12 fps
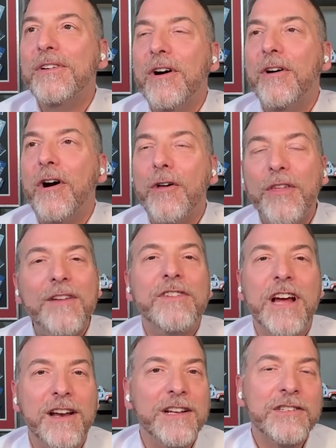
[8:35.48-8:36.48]
all they've
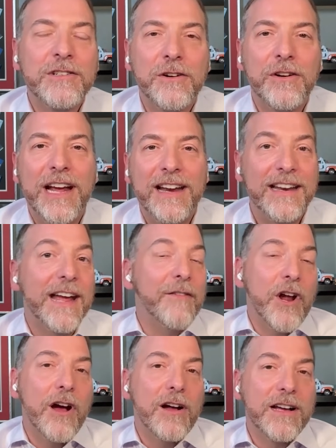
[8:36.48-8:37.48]
done is and David
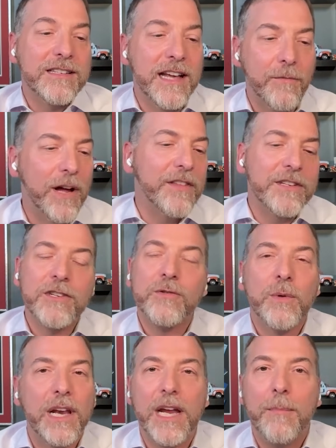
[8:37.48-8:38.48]
Hogg has said, well, this is
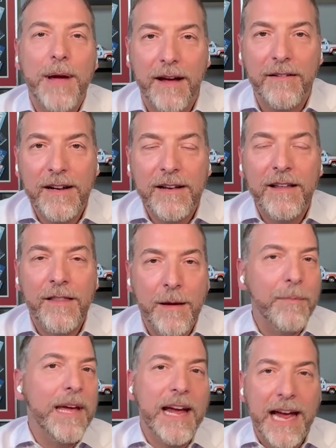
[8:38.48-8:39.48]
really about them
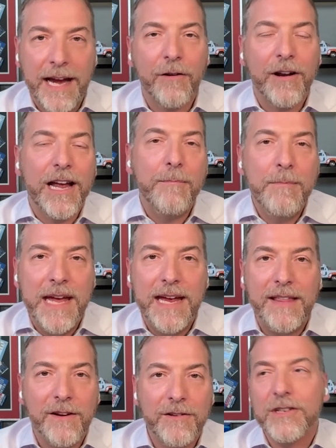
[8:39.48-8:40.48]
being angry at
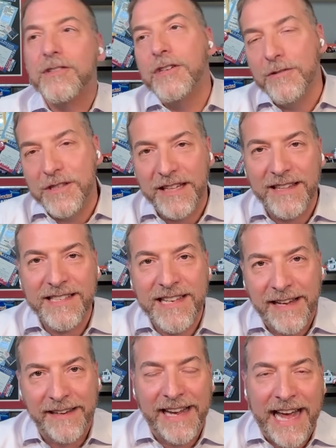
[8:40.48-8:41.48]
me. They're just using this
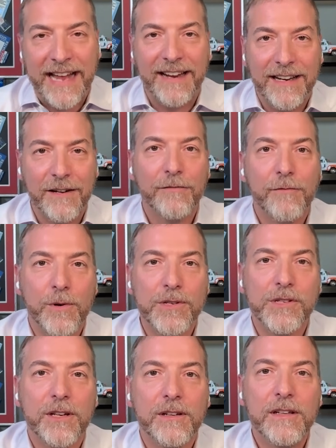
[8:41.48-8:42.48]
technicality to
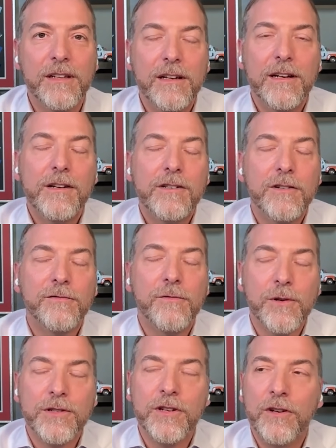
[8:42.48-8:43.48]
force
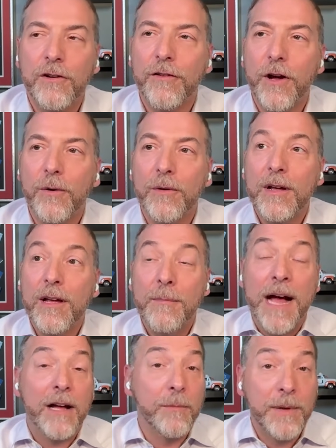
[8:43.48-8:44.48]
a new vote.
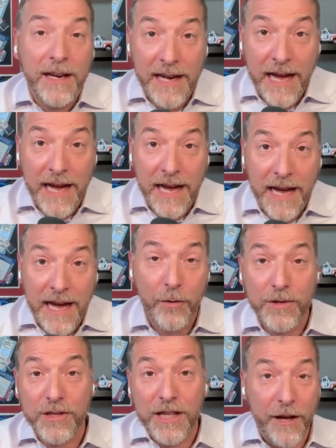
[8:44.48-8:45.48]
Malcolm Kenyatta,
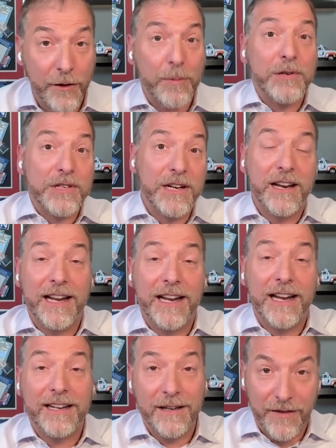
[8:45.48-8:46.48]
who was the other person
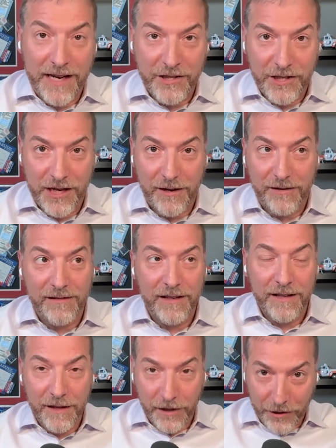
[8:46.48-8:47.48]
elected vice chair,
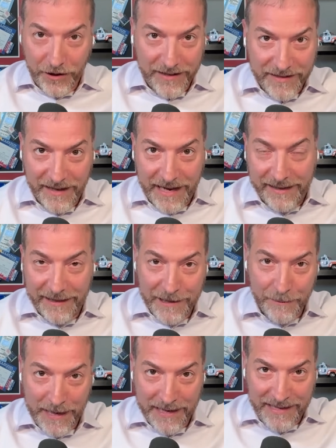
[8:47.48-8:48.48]
clearly doesn't like that he's
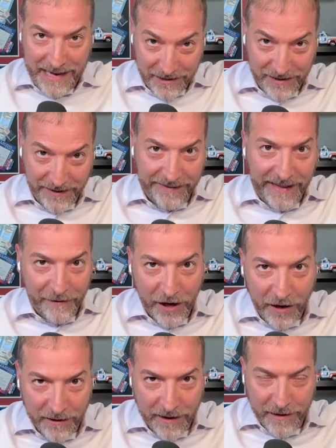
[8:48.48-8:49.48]
been attached to the David
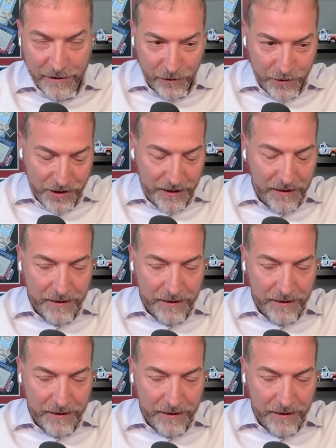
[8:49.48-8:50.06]
Hogg controversy.